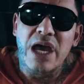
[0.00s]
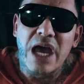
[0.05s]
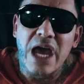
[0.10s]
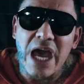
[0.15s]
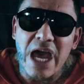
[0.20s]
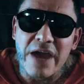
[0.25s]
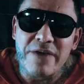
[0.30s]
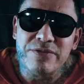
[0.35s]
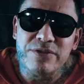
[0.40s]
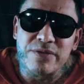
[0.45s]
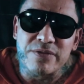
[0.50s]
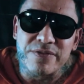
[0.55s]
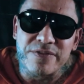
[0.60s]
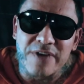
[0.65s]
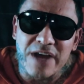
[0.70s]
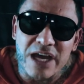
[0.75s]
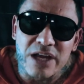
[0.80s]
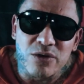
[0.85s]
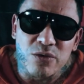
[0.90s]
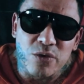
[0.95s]
have to
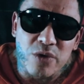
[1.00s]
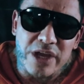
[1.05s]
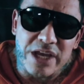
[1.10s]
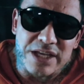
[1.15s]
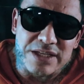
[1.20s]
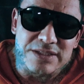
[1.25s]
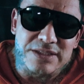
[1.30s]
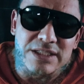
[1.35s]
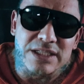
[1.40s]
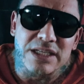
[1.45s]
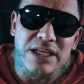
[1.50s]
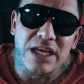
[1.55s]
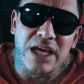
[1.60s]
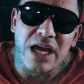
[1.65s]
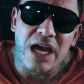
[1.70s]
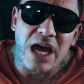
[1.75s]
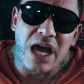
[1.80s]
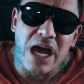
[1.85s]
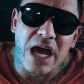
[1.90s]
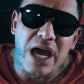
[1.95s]
find ways to
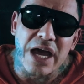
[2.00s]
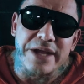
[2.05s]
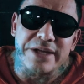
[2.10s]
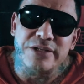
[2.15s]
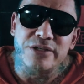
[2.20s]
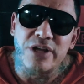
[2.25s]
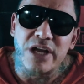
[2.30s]
get high,